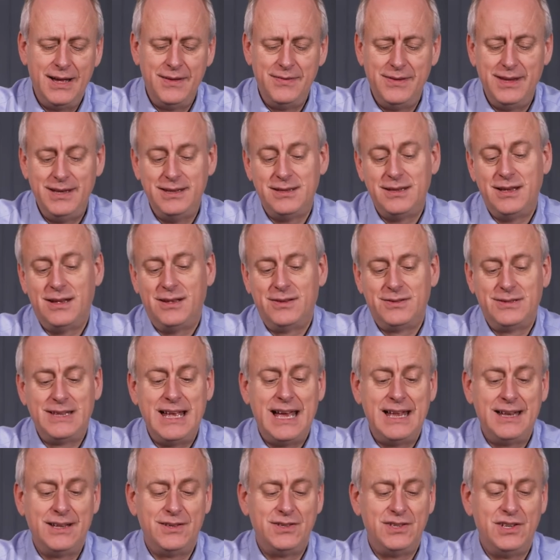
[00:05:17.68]
These are
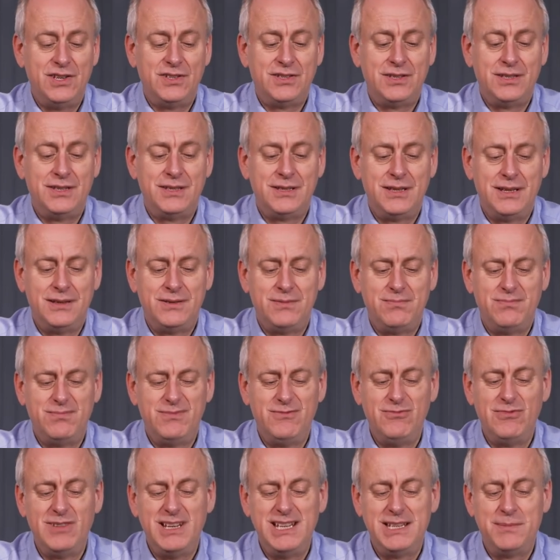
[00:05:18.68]
standard scissors. They're
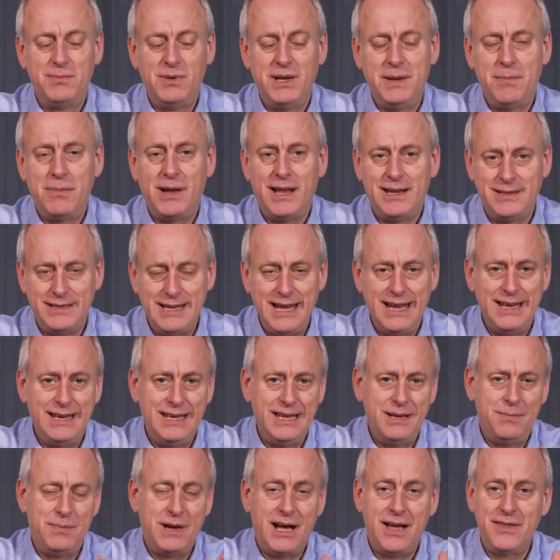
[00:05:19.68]
reasonably
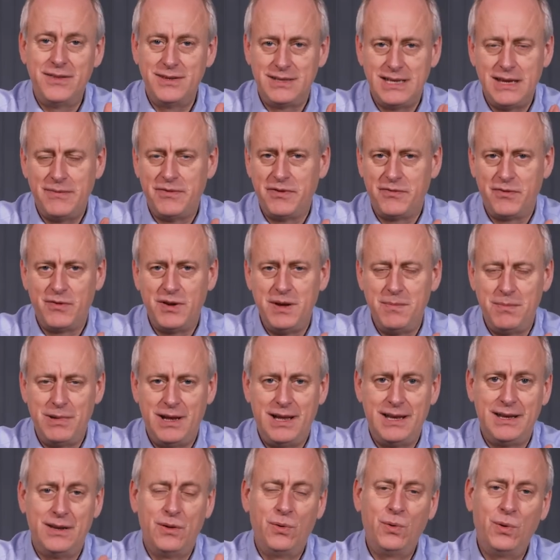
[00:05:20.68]
blunt-ended, but others have a very
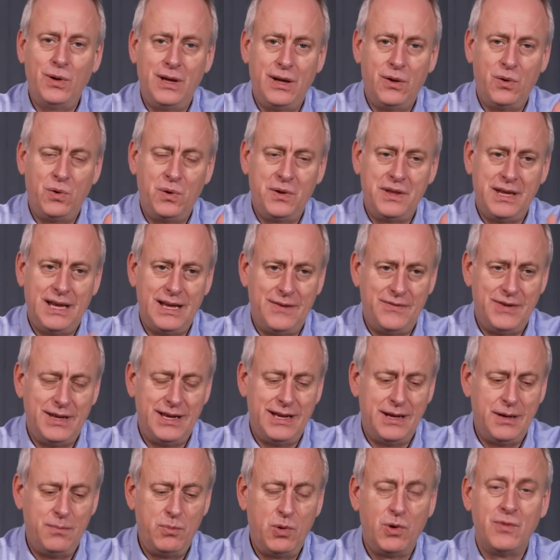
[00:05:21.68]
blunt or they have
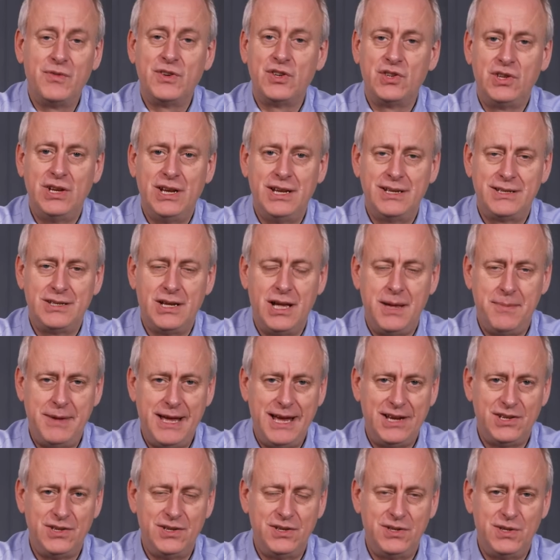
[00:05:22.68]
a more of a shear type
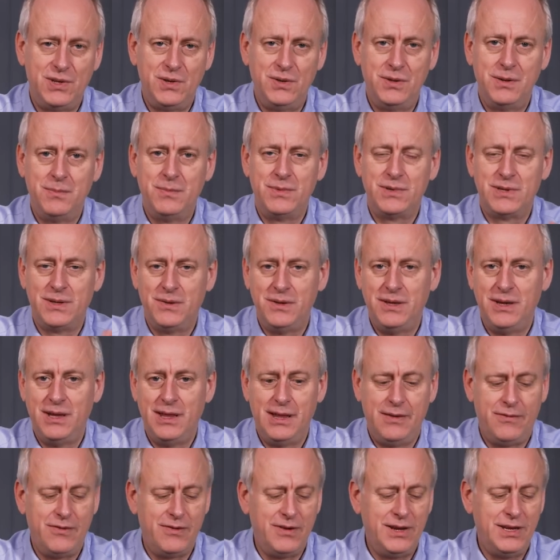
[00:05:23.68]
action to them. So yeah,
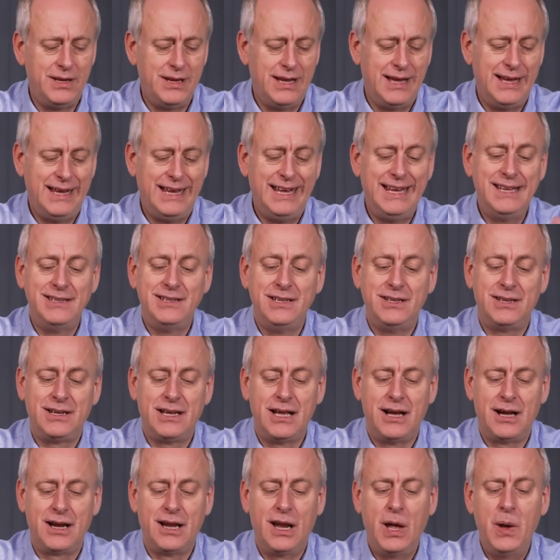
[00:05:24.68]
they're very easy to
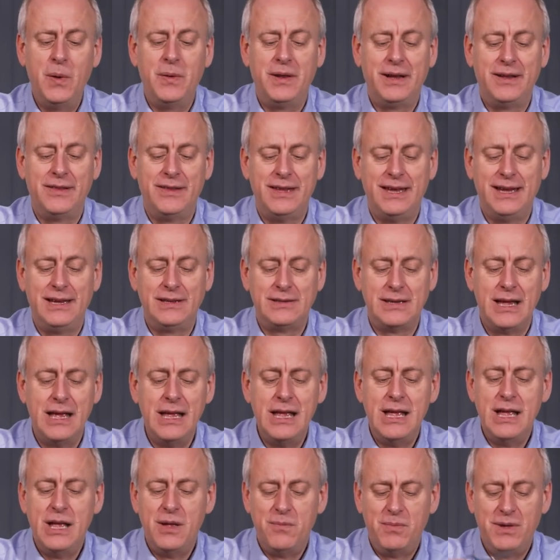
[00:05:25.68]
cut clothing things.
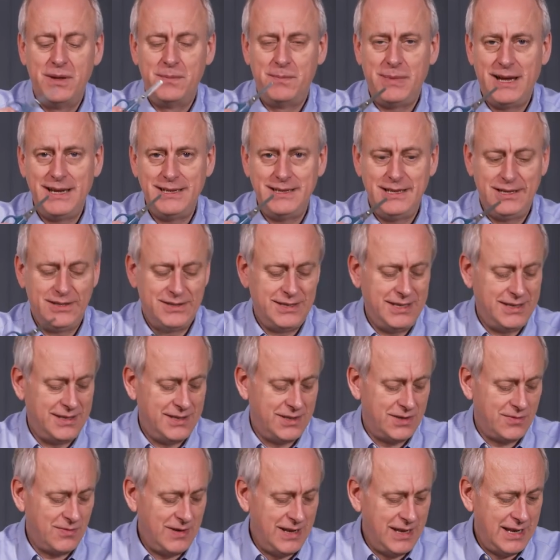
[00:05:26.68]
But the basic
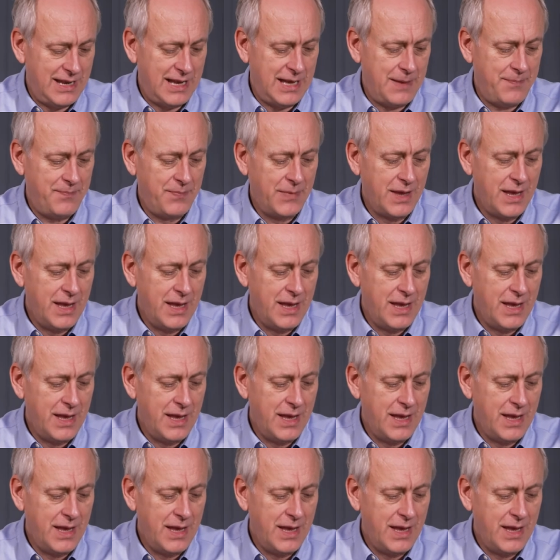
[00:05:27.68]
scissors are in there.